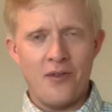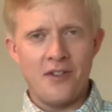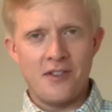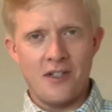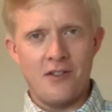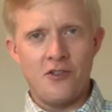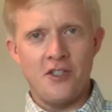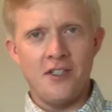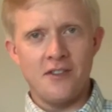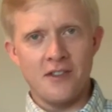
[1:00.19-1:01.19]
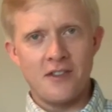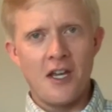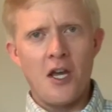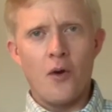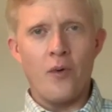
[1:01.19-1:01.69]
through his son Jesus,
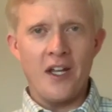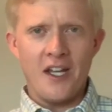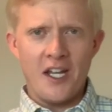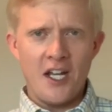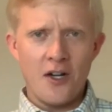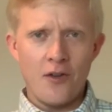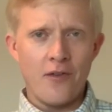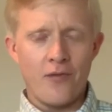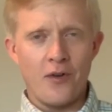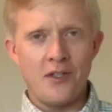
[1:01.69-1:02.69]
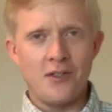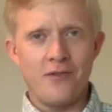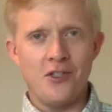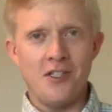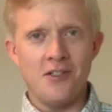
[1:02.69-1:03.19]
we hear the voice
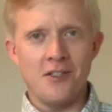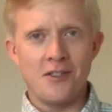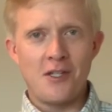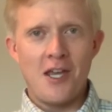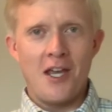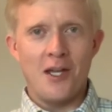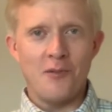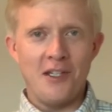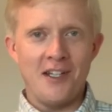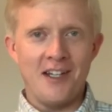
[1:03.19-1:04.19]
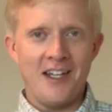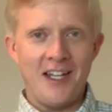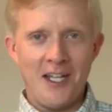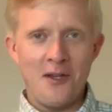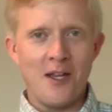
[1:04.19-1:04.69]
of Jesus and we can
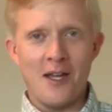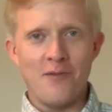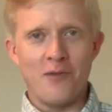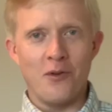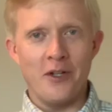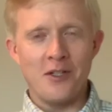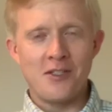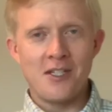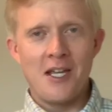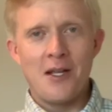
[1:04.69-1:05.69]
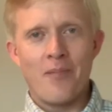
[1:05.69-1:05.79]
heed that voice